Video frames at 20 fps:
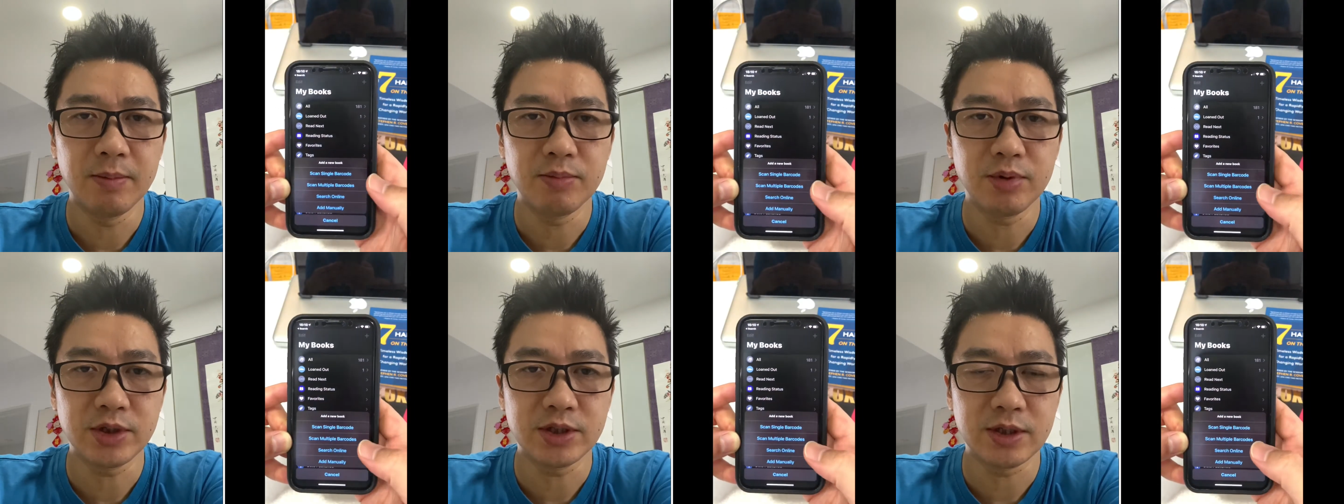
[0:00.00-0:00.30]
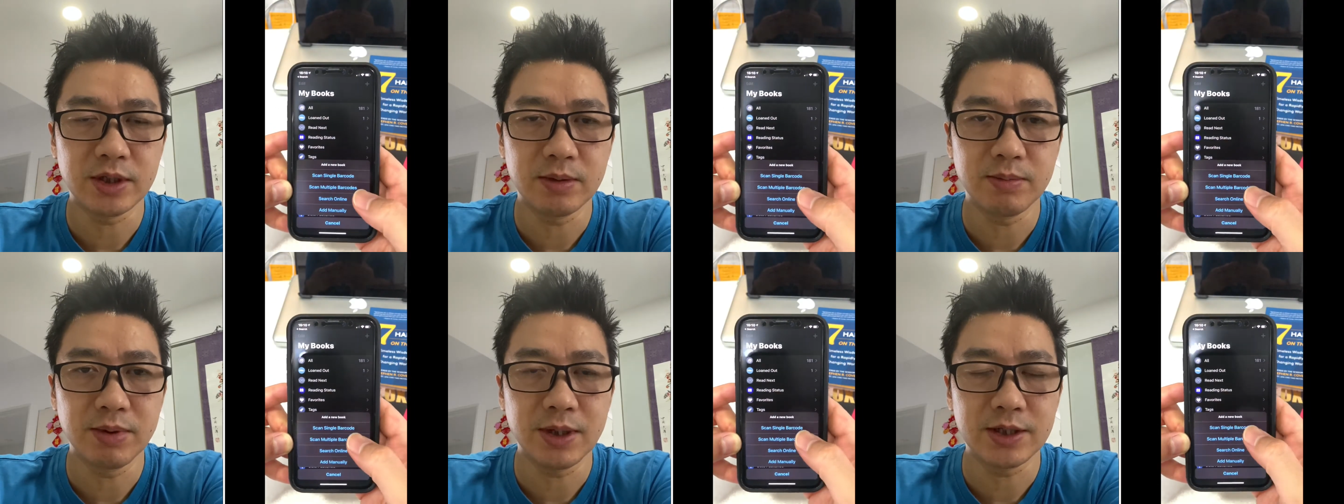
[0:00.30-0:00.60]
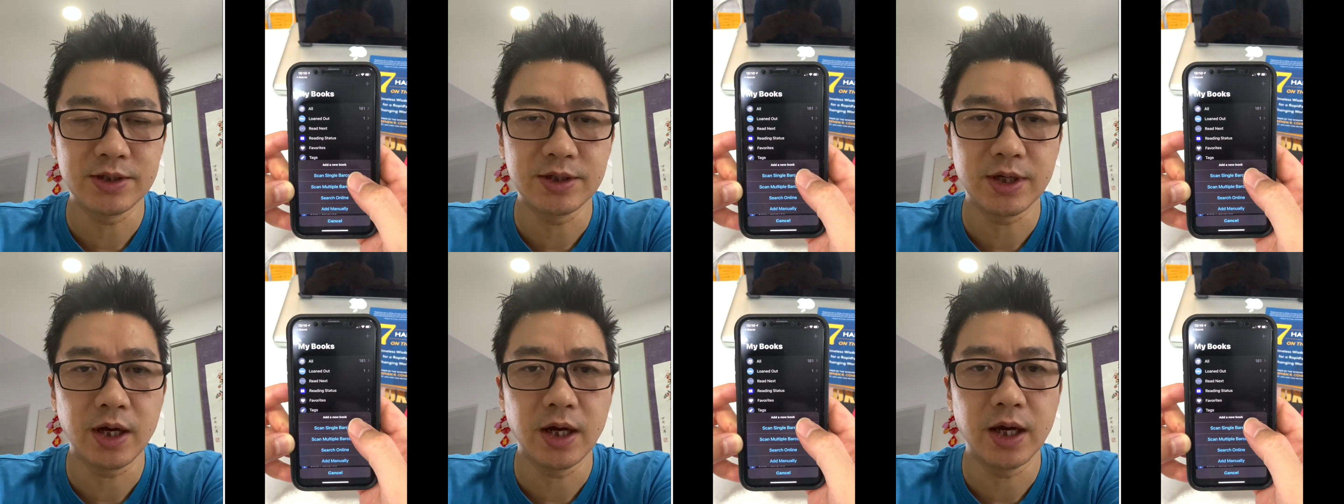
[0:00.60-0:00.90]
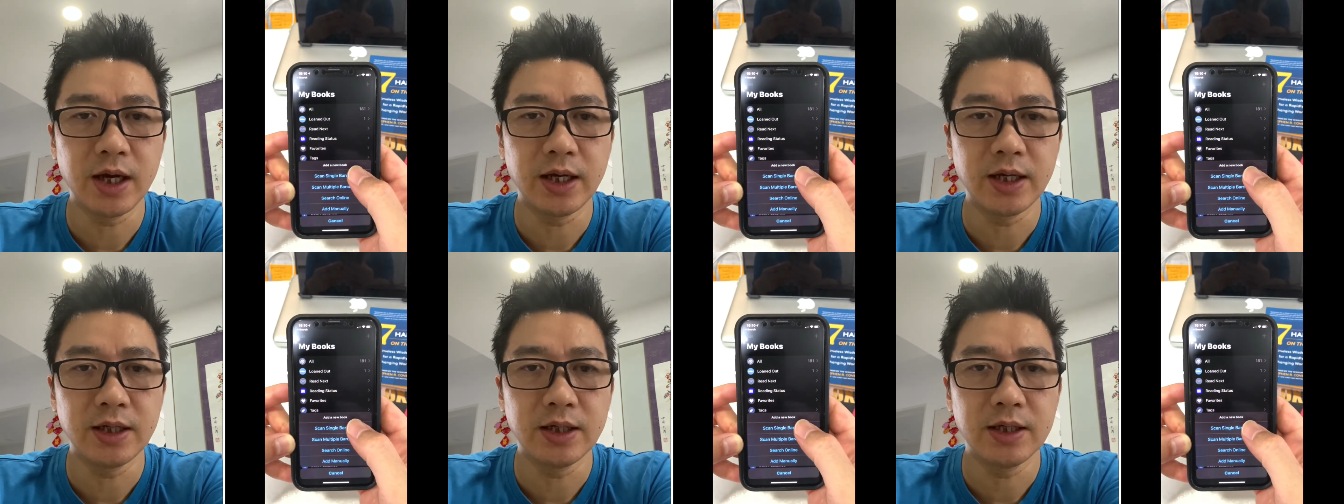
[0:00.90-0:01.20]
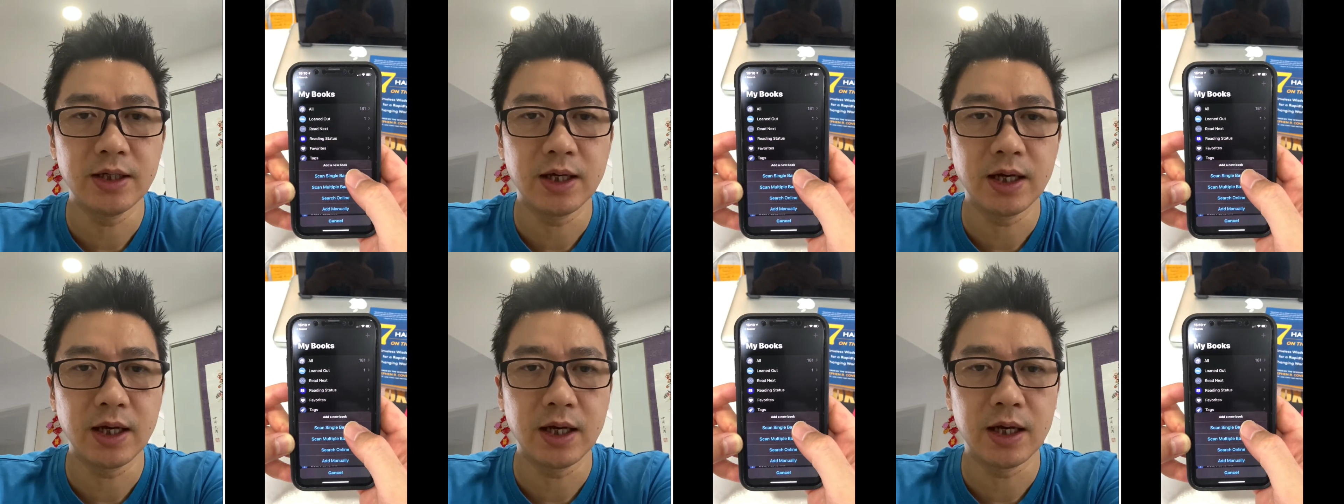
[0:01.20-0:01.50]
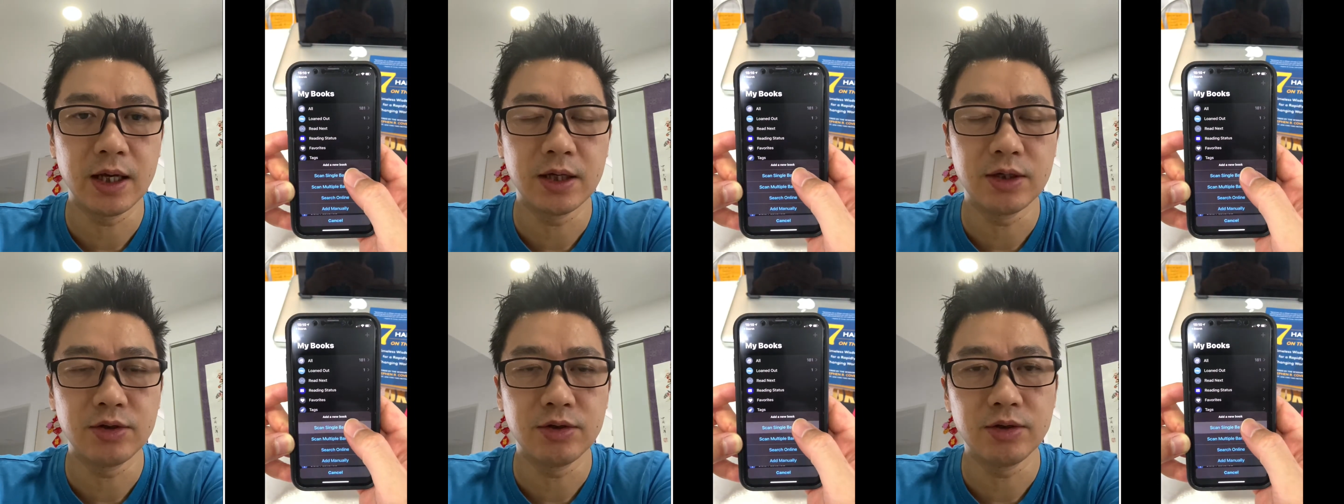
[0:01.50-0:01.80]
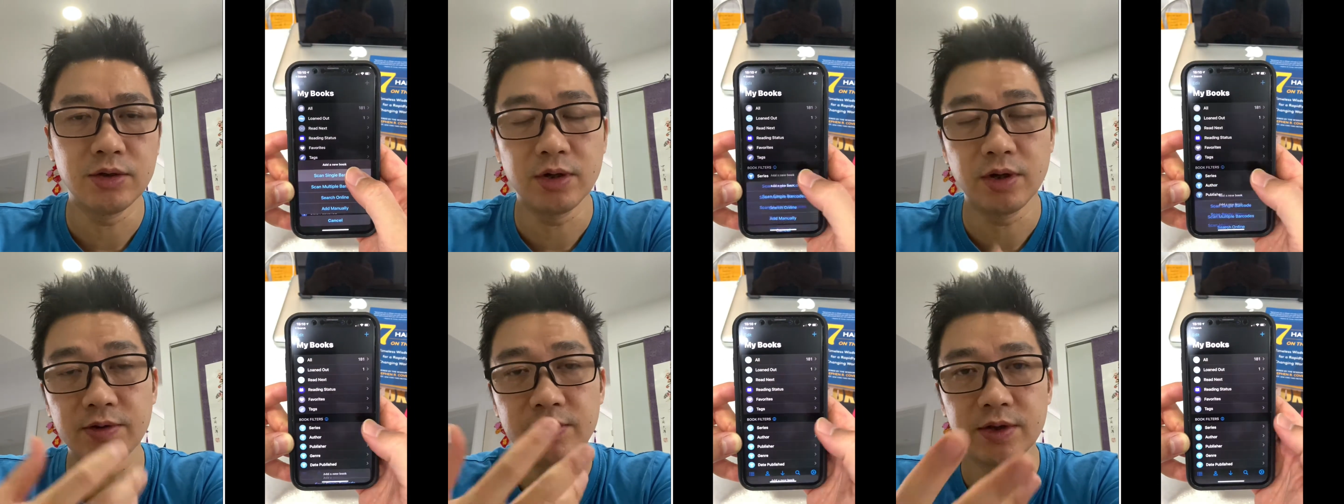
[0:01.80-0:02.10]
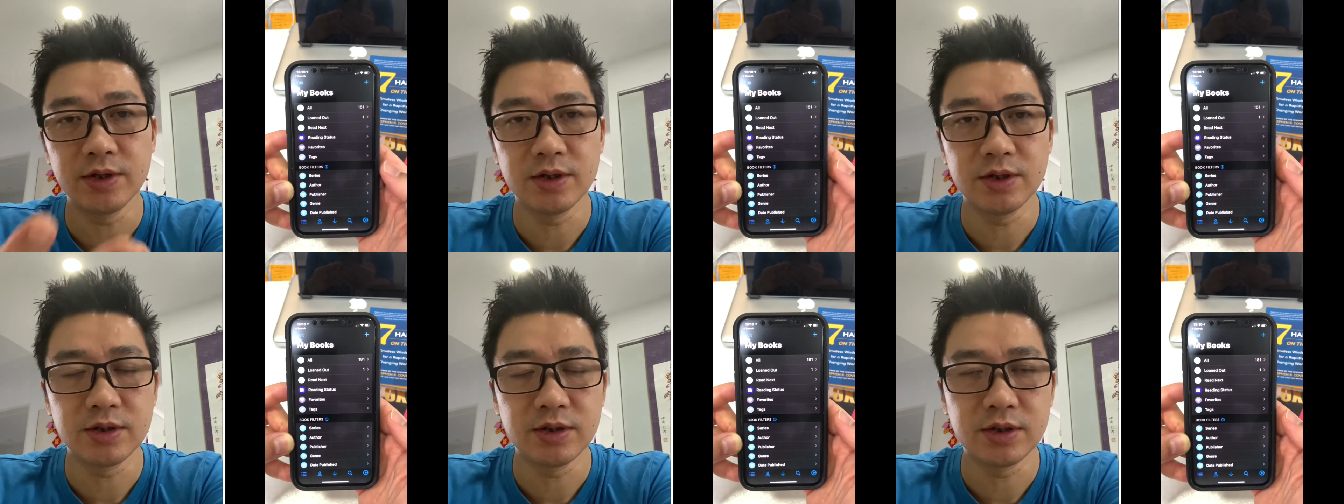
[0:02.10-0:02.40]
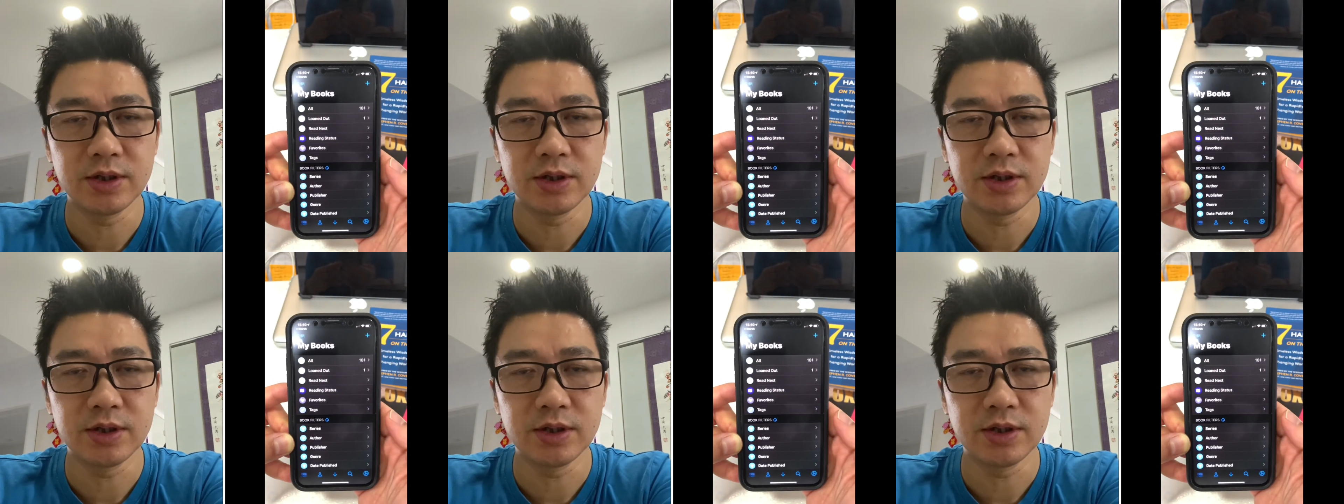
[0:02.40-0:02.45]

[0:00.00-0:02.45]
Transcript: press the plus sign and you can either